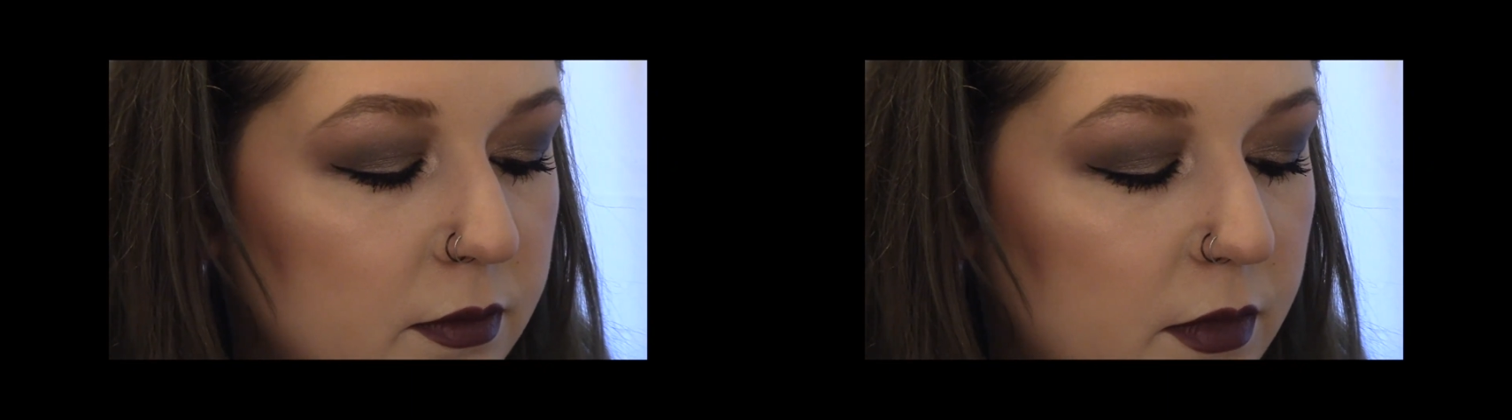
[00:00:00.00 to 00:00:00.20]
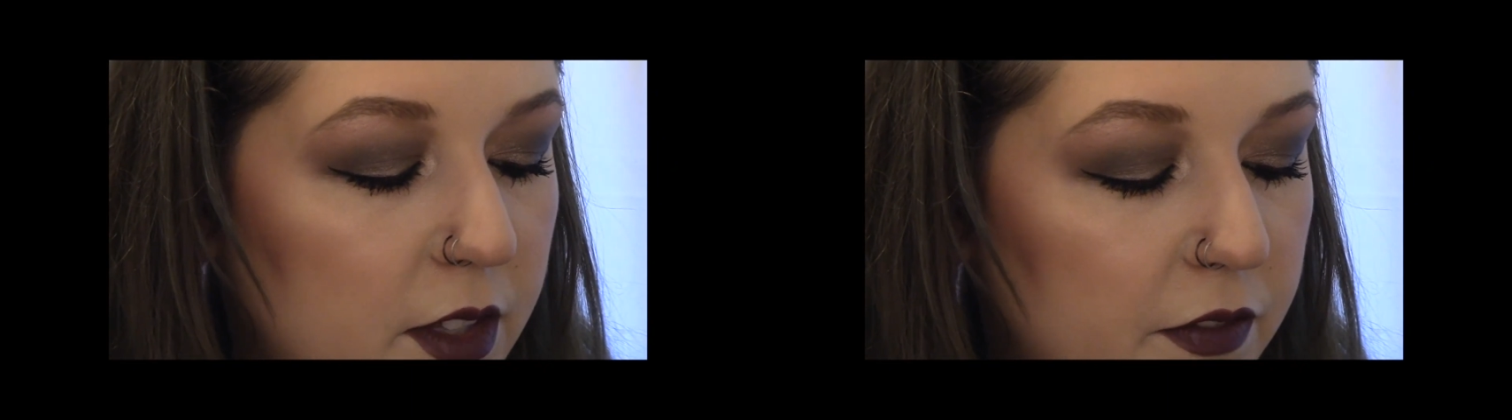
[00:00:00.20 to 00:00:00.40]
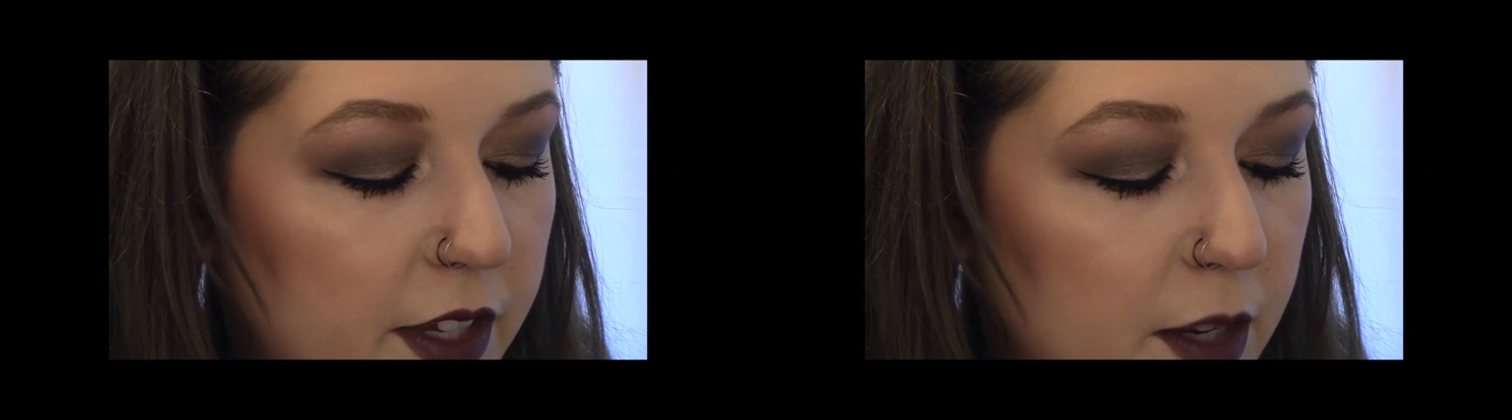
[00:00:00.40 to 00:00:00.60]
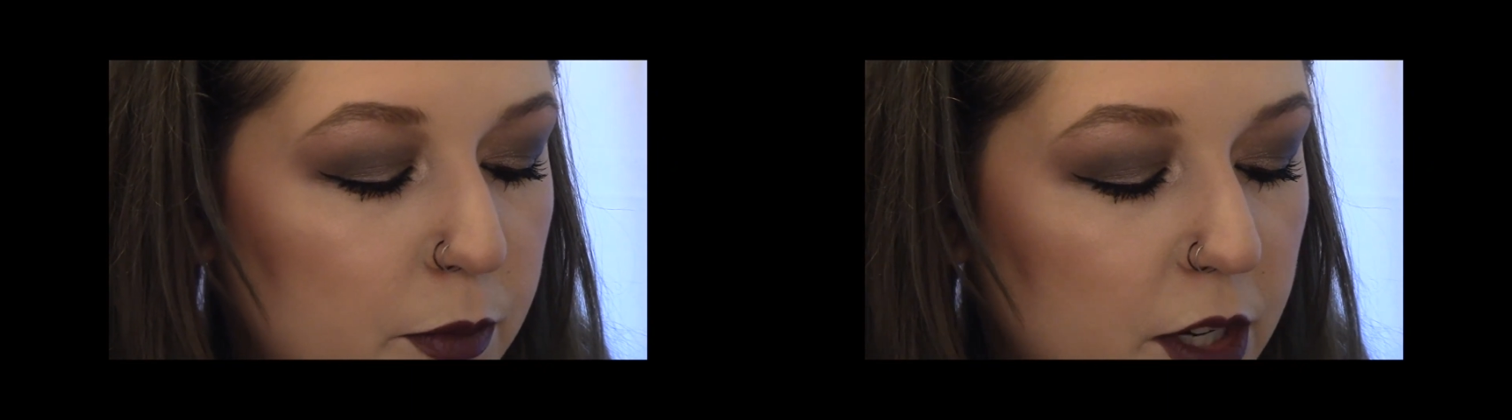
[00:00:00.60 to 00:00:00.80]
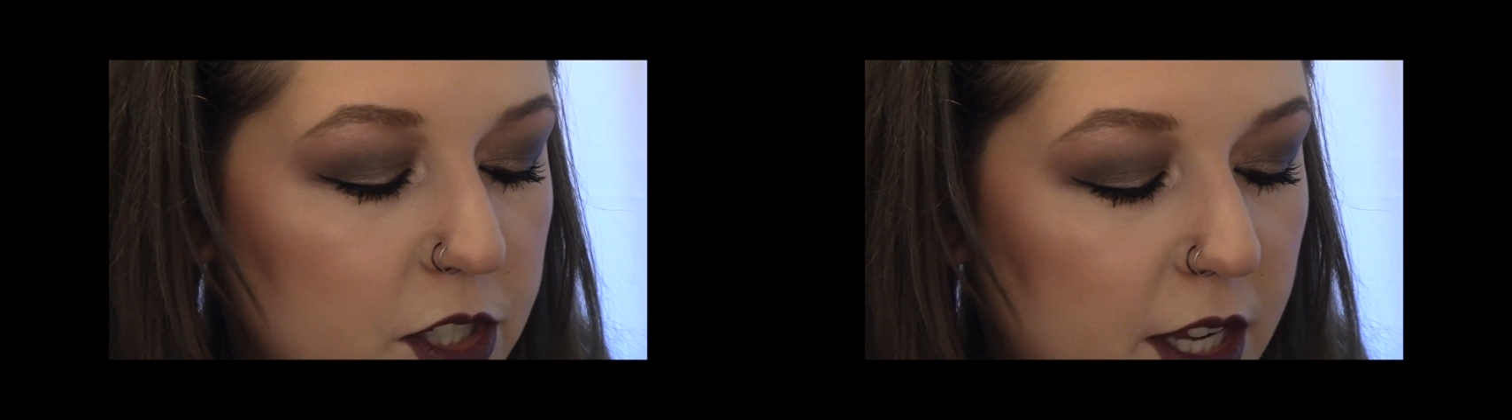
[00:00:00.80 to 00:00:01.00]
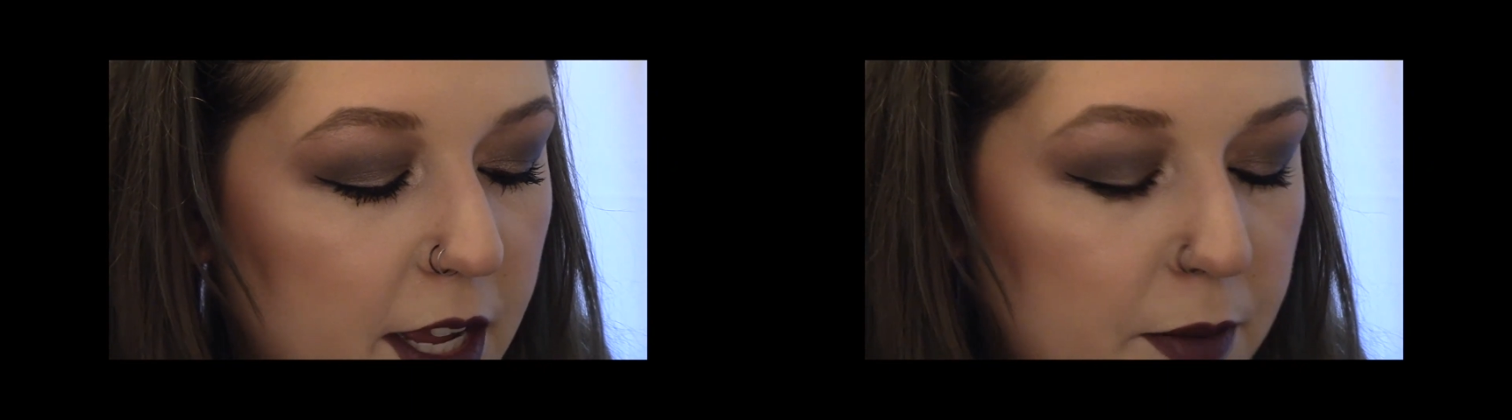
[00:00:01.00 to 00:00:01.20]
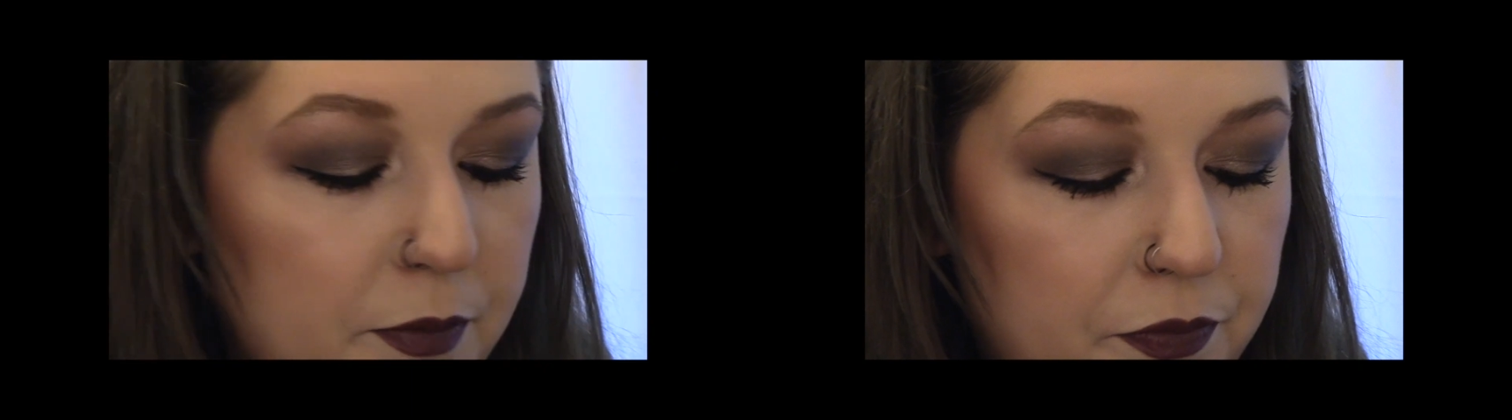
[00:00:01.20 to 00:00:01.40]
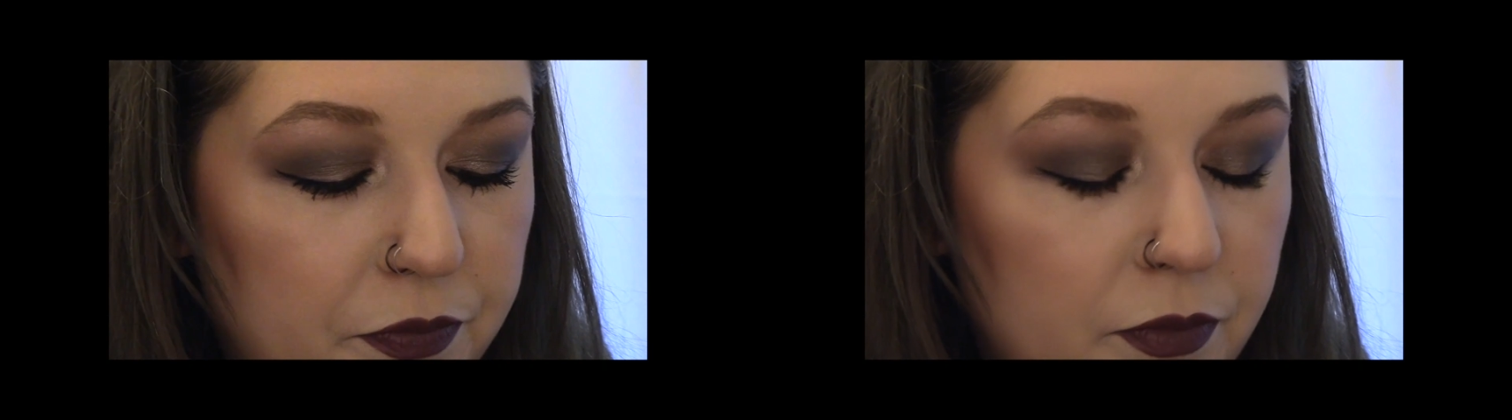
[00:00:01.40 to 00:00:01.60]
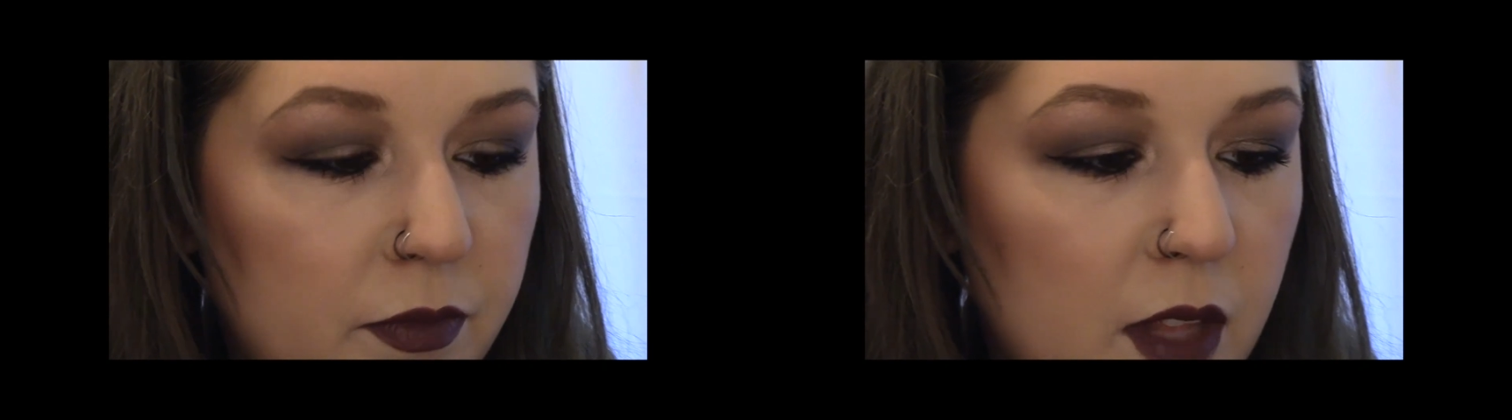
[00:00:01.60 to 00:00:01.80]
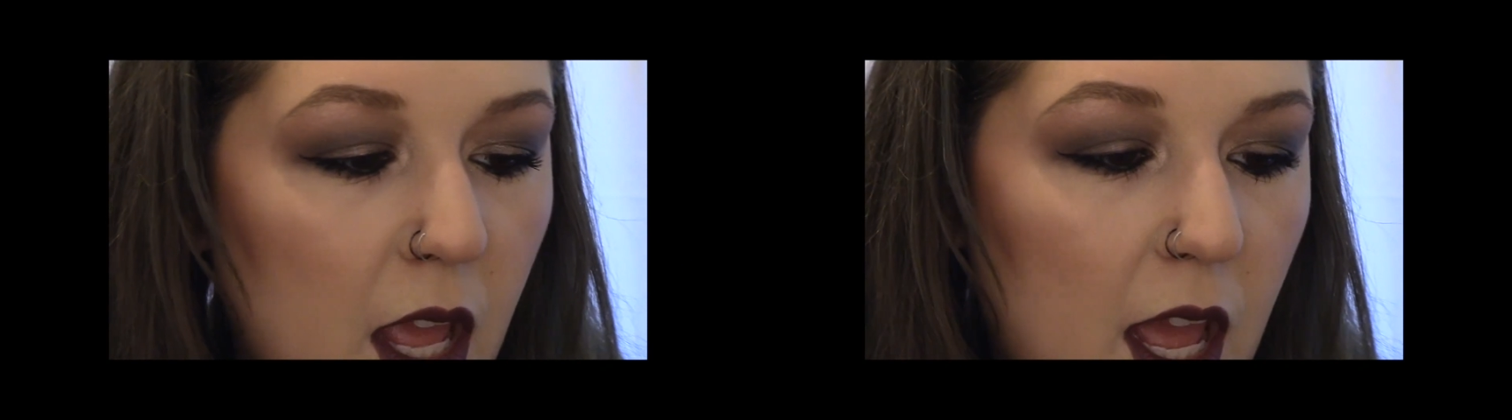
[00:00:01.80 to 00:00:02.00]
vegan brush kit.
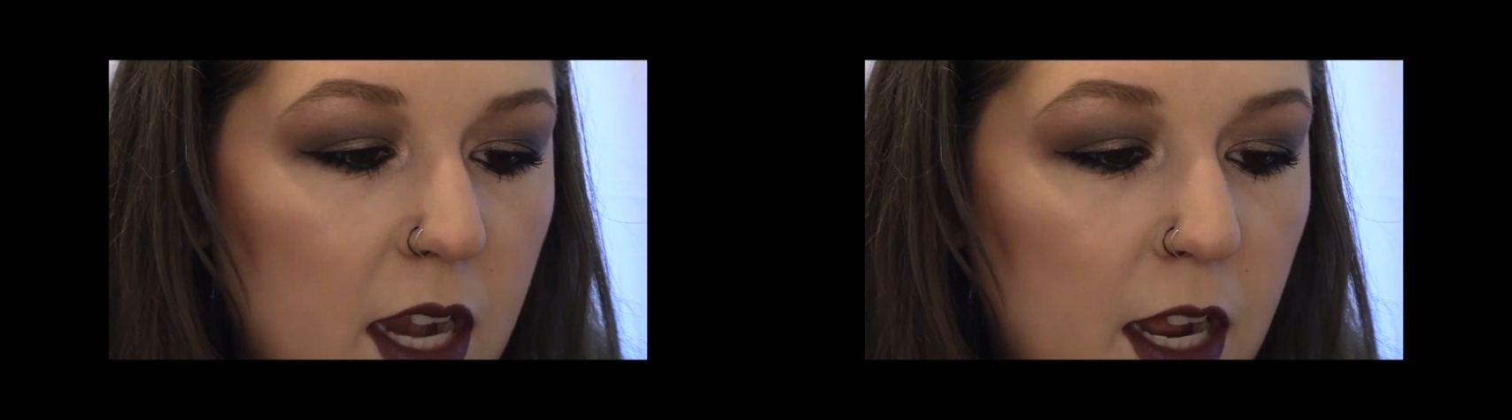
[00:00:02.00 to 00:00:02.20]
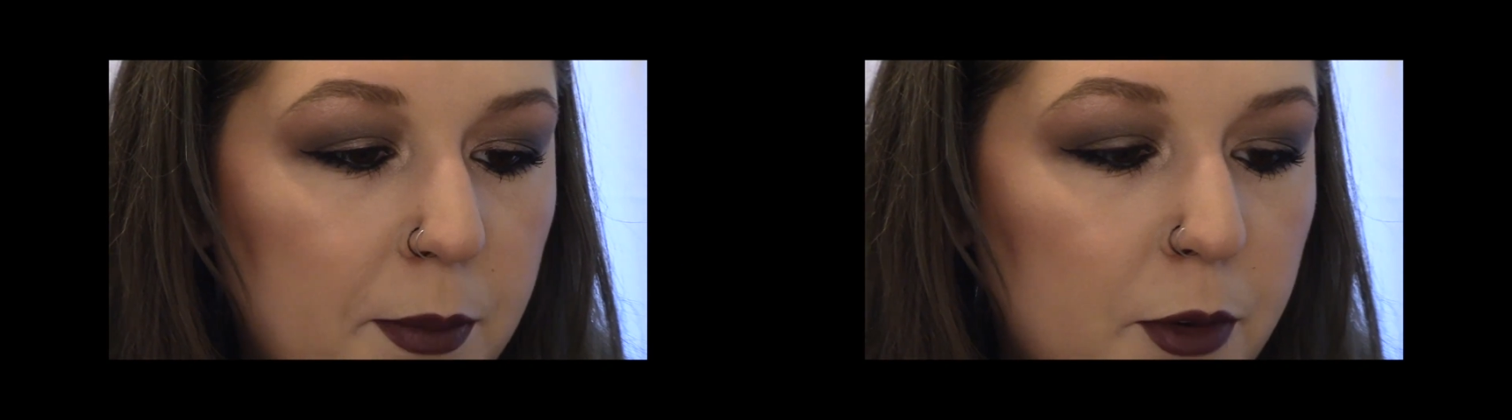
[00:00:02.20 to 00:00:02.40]
And I'm